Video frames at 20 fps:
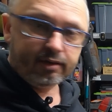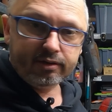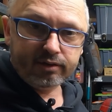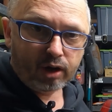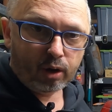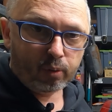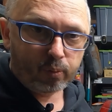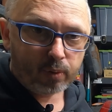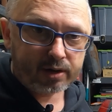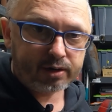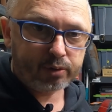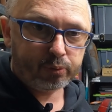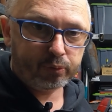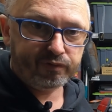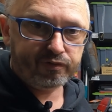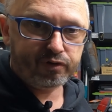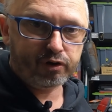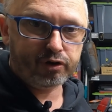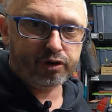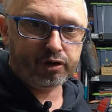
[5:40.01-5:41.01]
No wonder
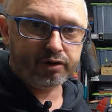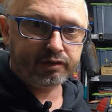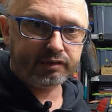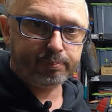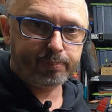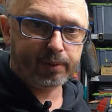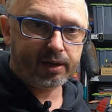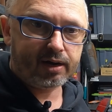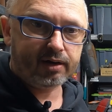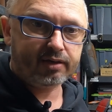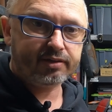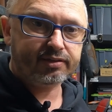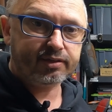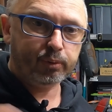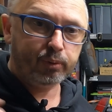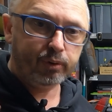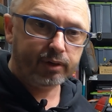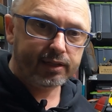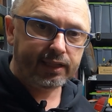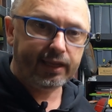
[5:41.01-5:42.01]
we've got no spark. So
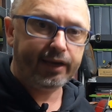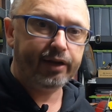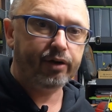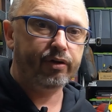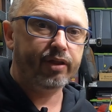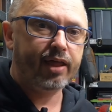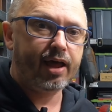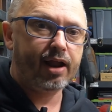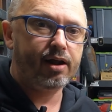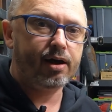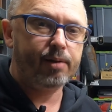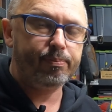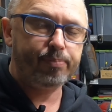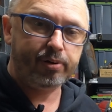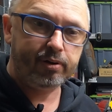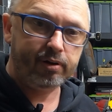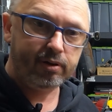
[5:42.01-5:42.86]
we'll clean all that up,